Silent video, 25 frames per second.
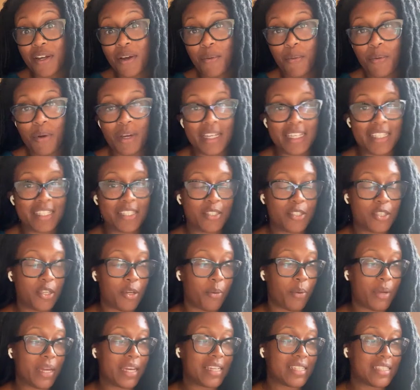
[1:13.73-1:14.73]
was
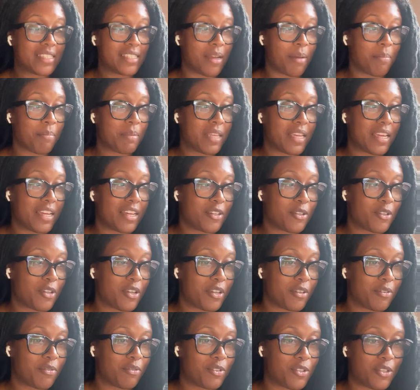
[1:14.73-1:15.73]
doing
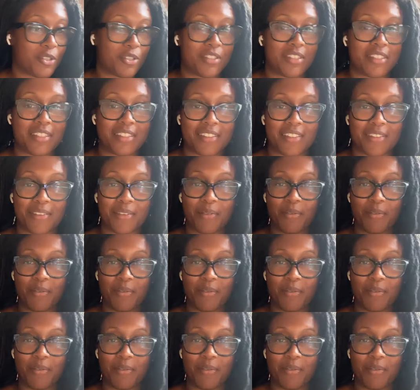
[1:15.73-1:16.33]
something just